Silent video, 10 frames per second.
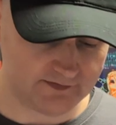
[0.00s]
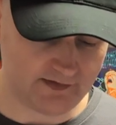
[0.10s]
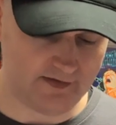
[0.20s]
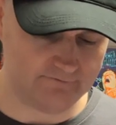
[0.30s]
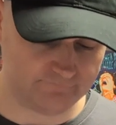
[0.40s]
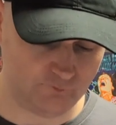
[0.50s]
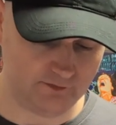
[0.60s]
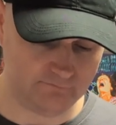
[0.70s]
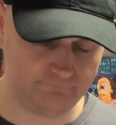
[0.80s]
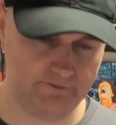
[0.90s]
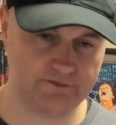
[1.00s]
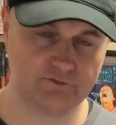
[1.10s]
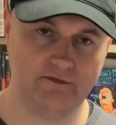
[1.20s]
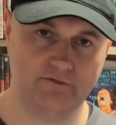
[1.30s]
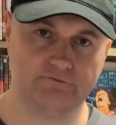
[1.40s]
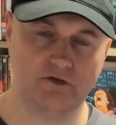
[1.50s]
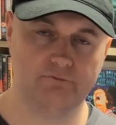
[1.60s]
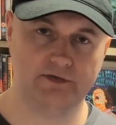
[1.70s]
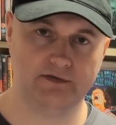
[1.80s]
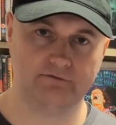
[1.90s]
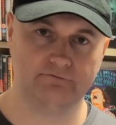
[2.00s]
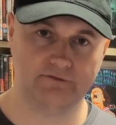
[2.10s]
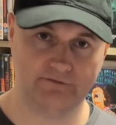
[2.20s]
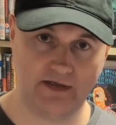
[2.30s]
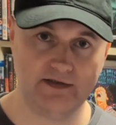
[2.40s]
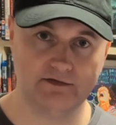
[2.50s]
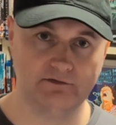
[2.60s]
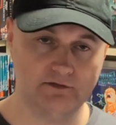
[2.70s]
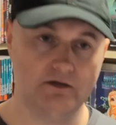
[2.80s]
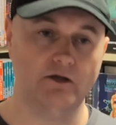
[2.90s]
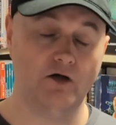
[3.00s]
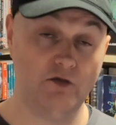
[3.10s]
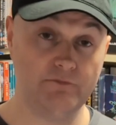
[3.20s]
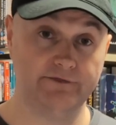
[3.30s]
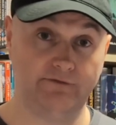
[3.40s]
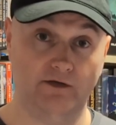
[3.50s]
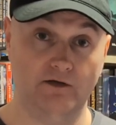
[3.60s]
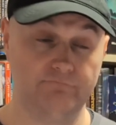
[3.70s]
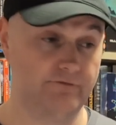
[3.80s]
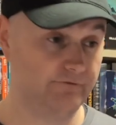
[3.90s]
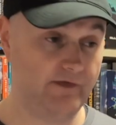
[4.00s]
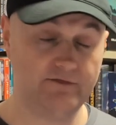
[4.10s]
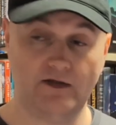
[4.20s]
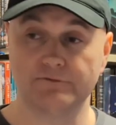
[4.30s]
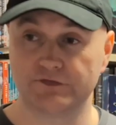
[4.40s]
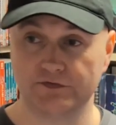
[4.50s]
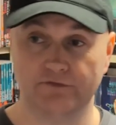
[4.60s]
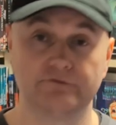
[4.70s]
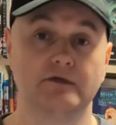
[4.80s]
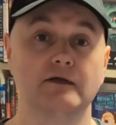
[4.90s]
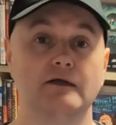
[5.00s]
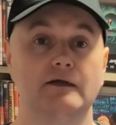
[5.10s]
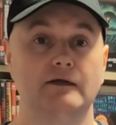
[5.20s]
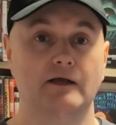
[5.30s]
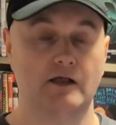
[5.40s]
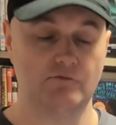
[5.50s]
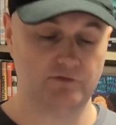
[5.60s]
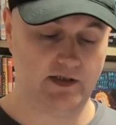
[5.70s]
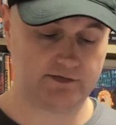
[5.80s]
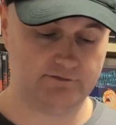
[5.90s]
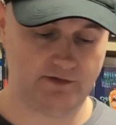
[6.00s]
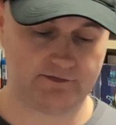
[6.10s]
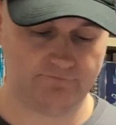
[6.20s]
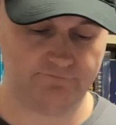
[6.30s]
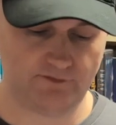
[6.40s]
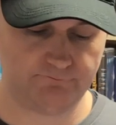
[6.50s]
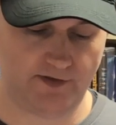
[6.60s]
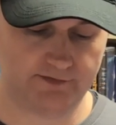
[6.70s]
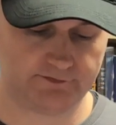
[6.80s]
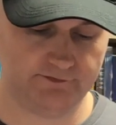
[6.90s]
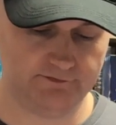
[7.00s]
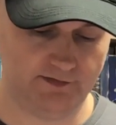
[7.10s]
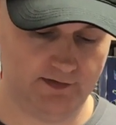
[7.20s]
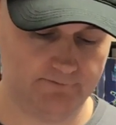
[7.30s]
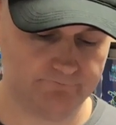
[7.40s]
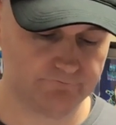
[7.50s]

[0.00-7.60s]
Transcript: Gaz will finish with his copy today, on my day off, the day that I'm shut, and hopefully I can sit back and